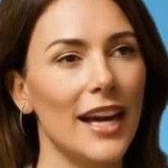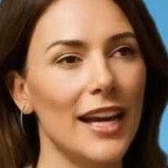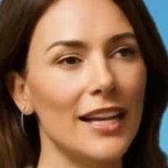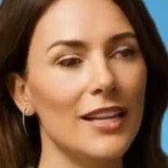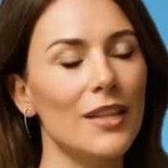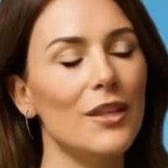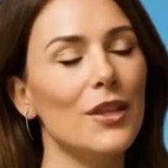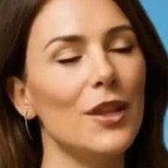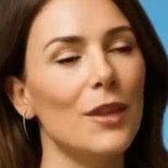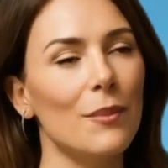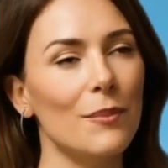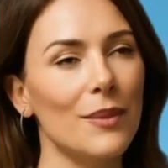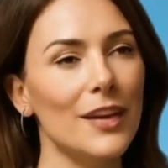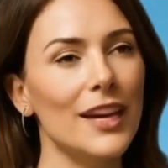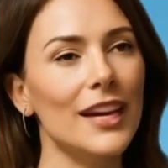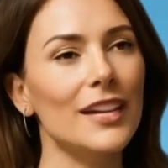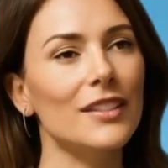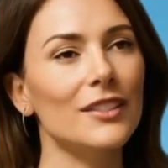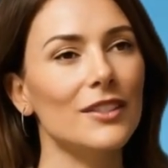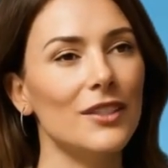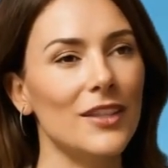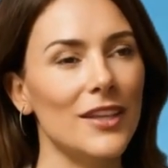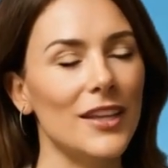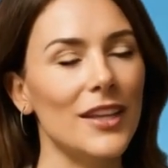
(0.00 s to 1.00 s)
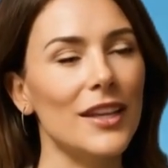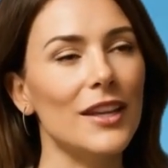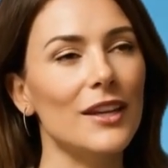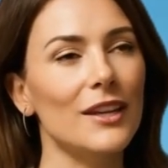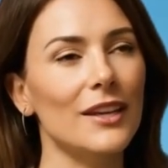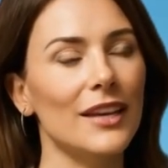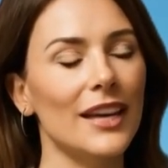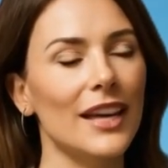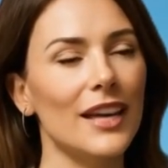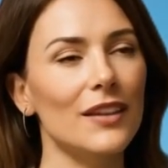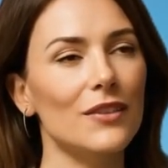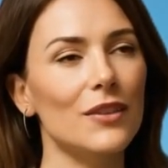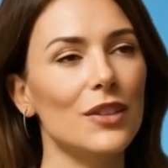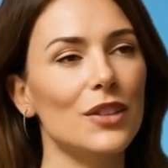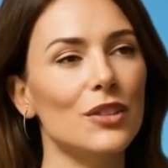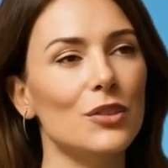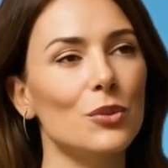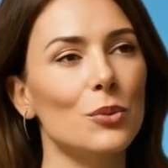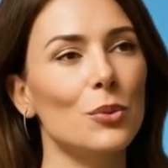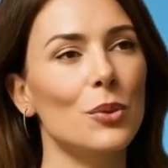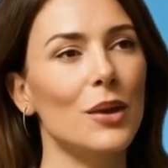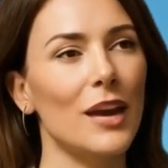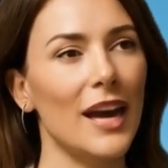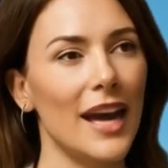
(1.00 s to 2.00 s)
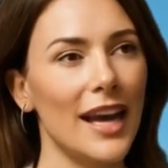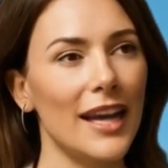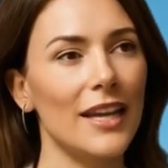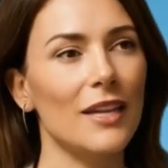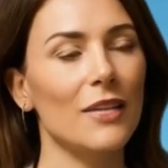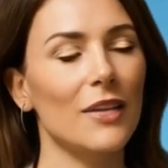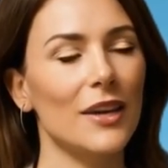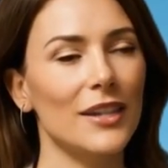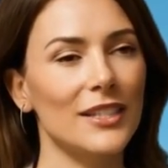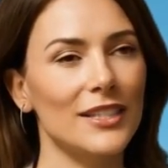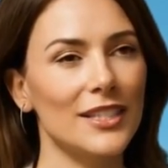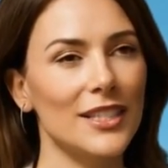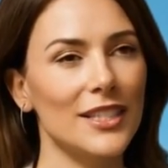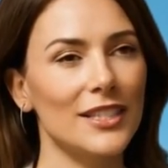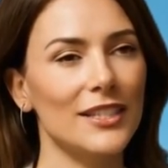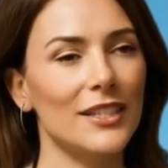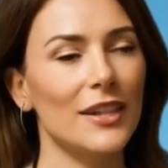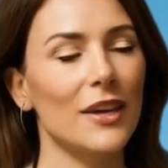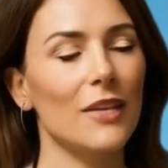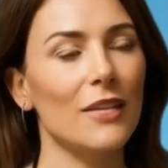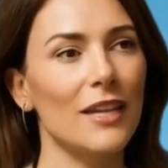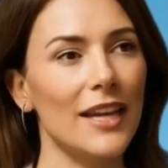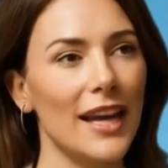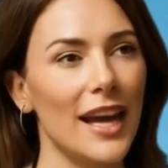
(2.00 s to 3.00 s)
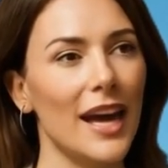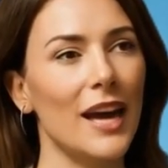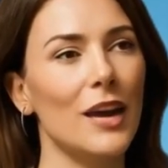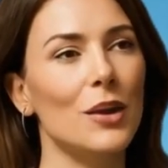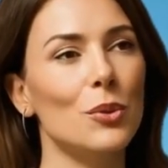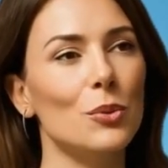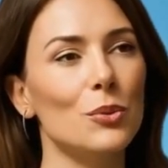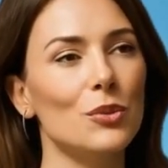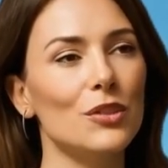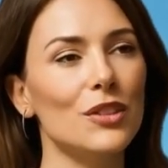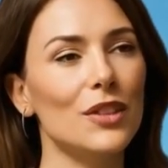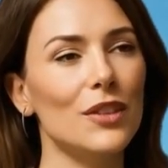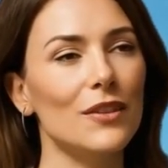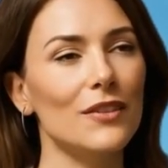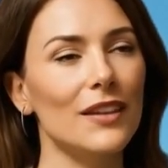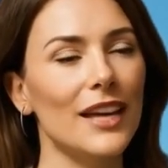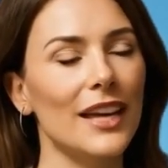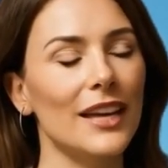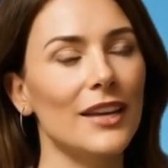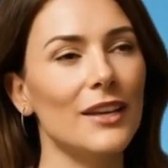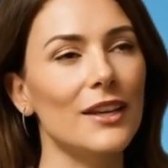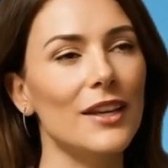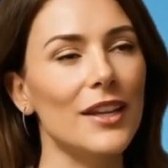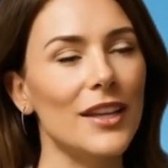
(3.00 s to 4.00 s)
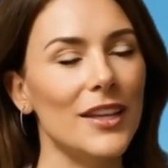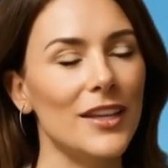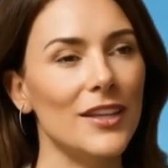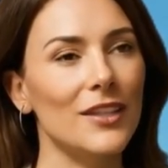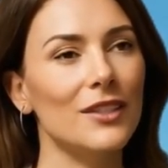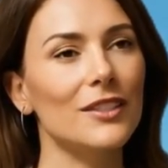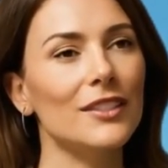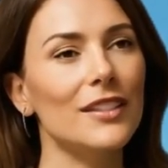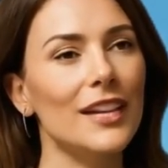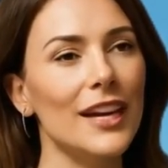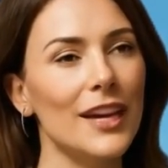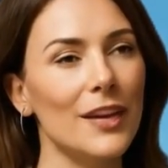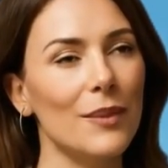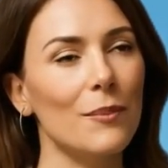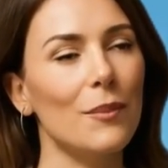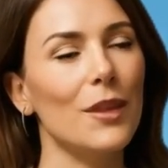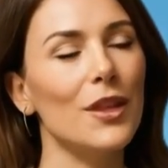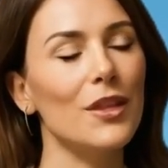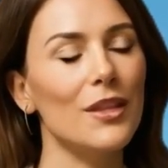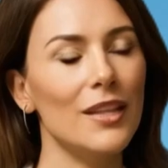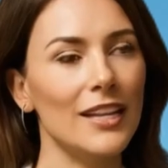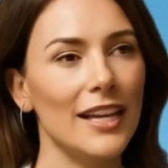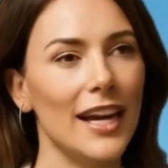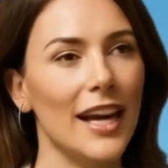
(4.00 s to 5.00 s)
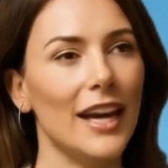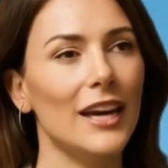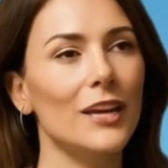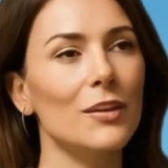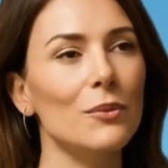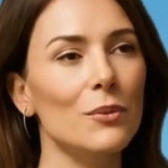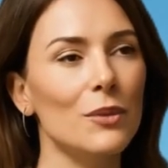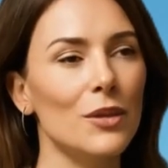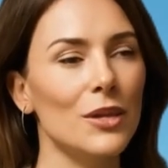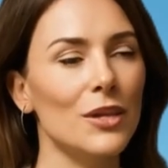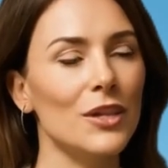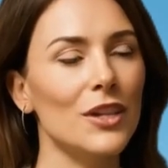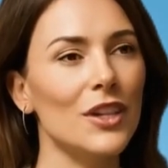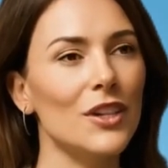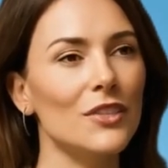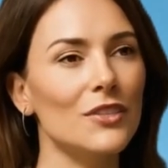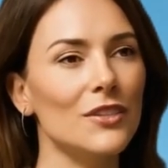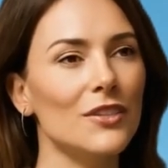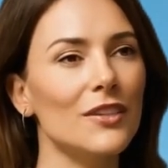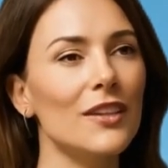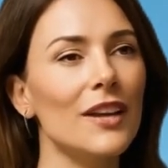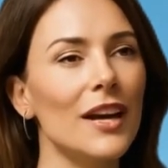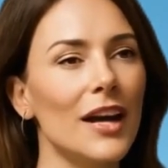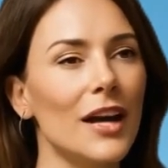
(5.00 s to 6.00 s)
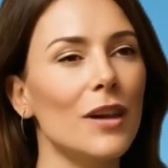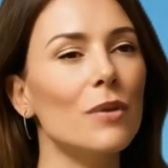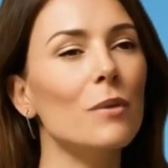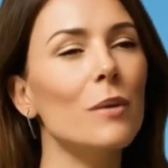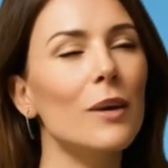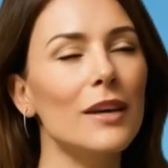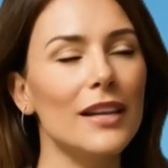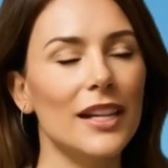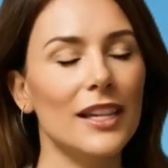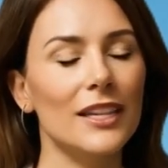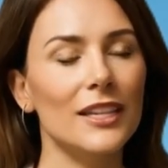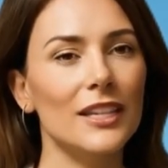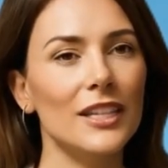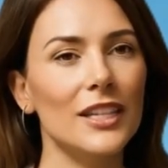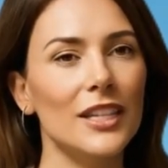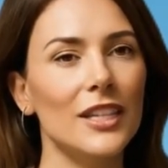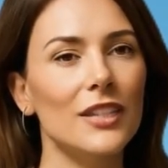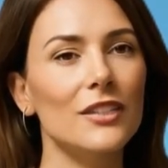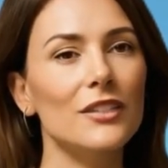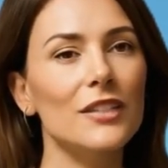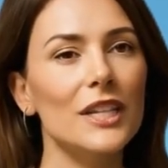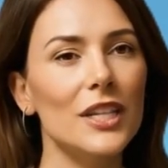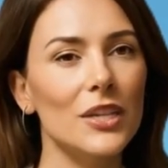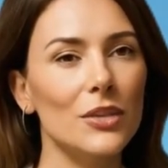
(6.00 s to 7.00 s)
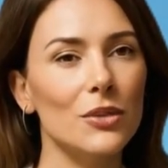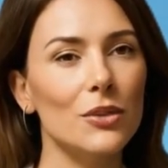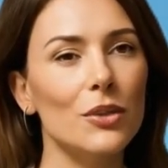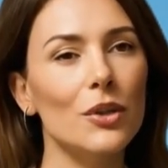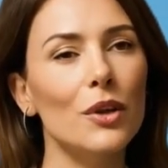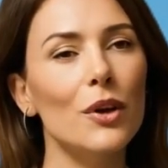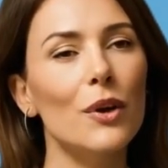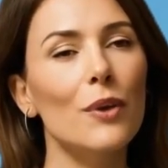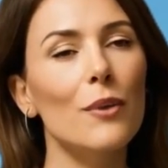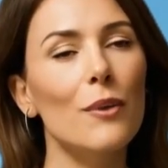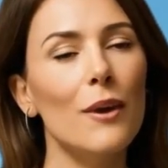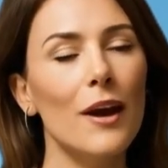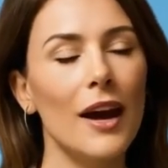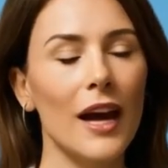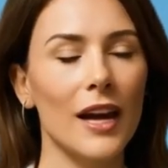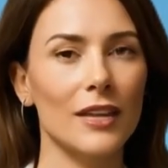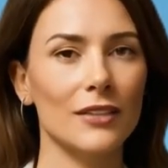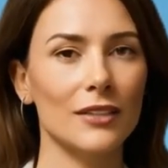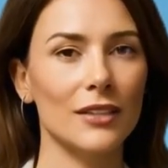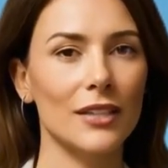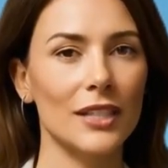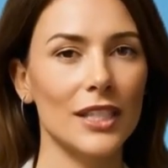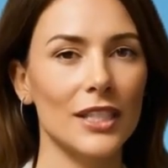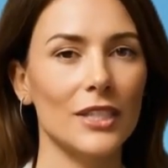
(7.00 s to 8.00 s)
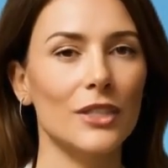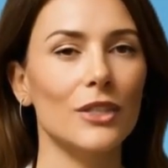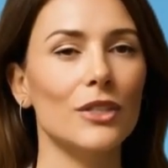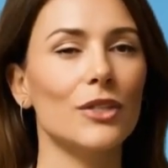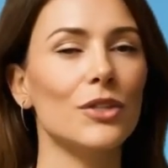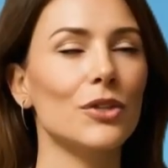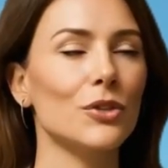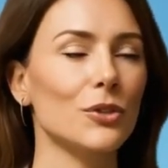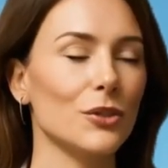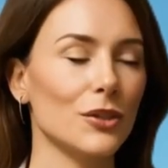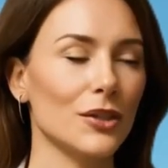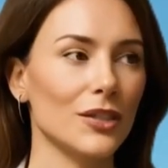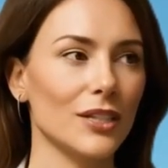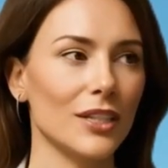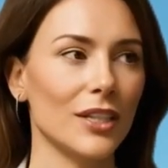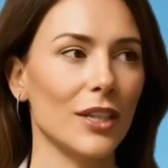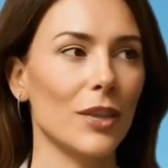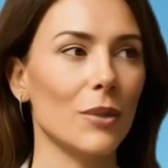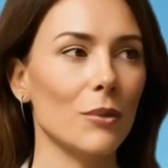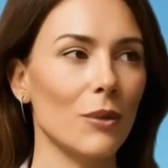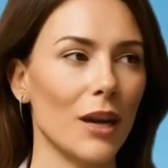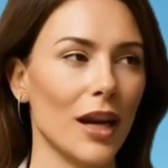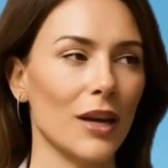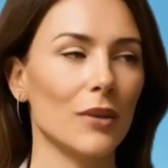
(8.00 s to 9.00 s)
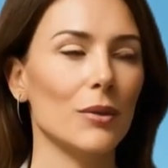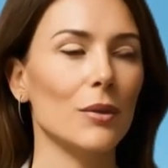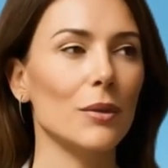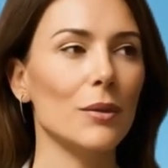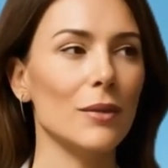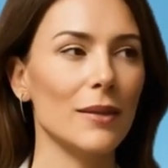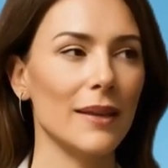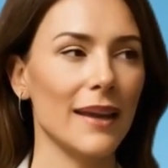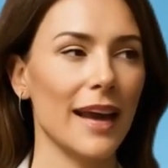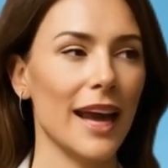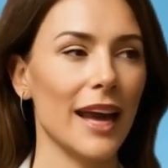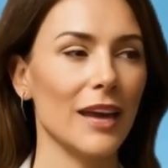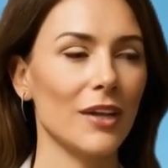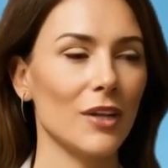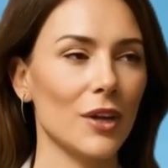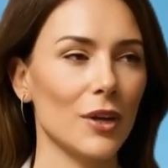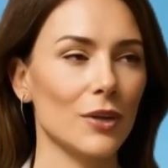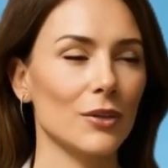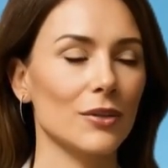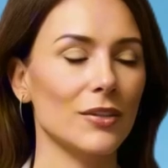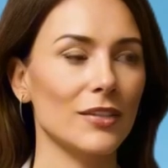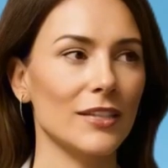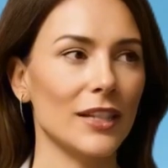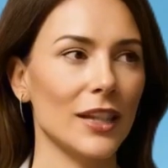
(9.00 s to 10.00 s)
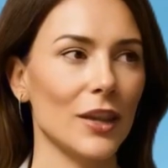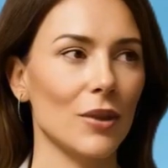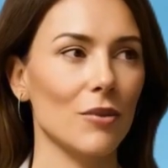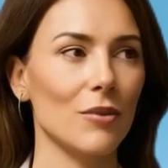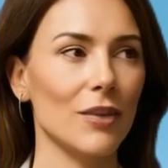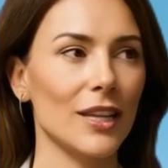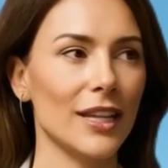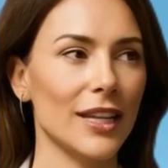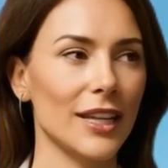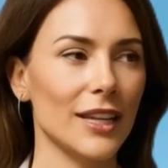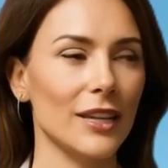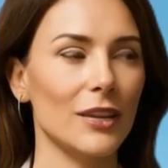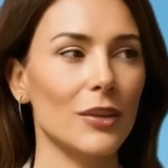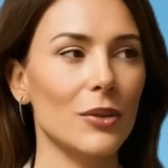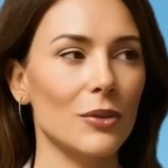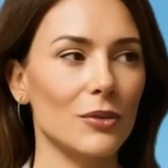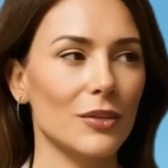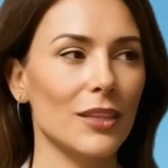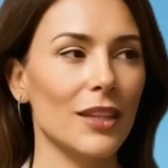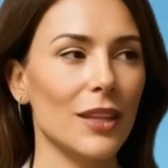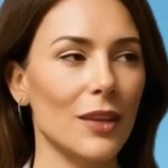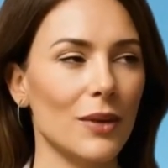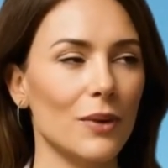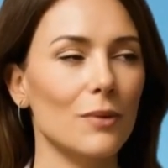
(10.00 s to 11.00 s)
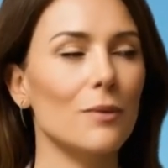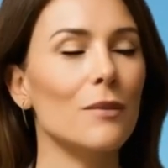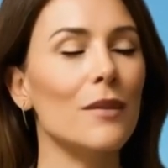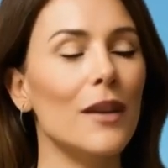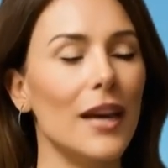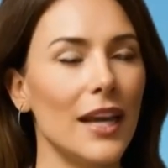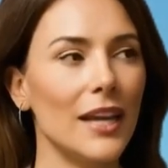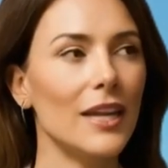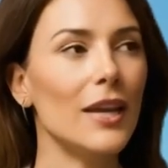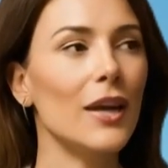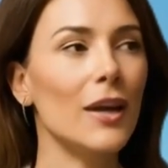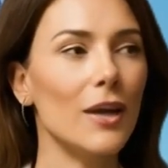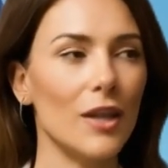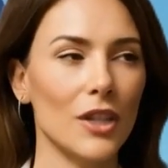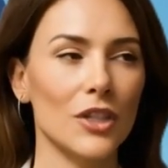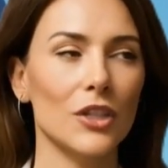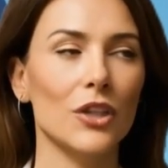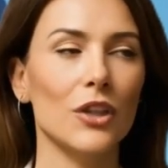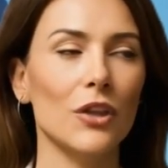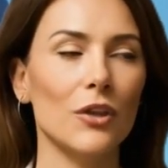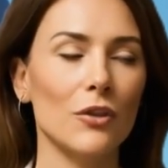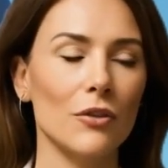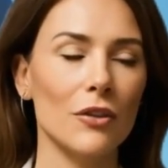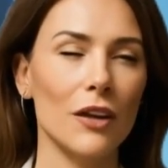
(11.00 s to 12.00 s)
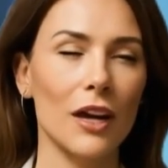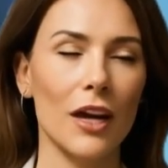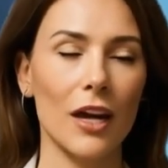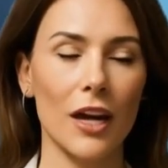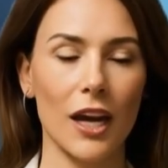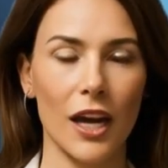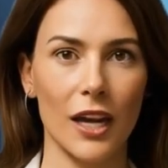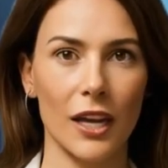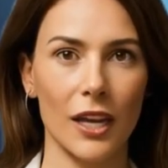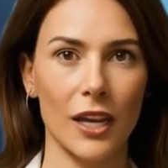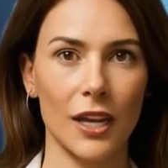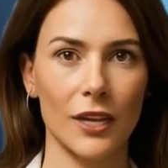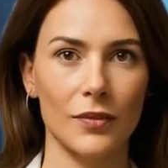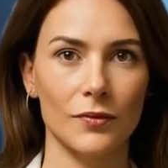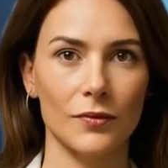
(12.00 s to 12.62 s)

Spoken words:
music before bed can help reset your nervous system. Finally, stay connected. Whether you're in a relationship or not, emotional intimacy and open communication are linked directly to performance.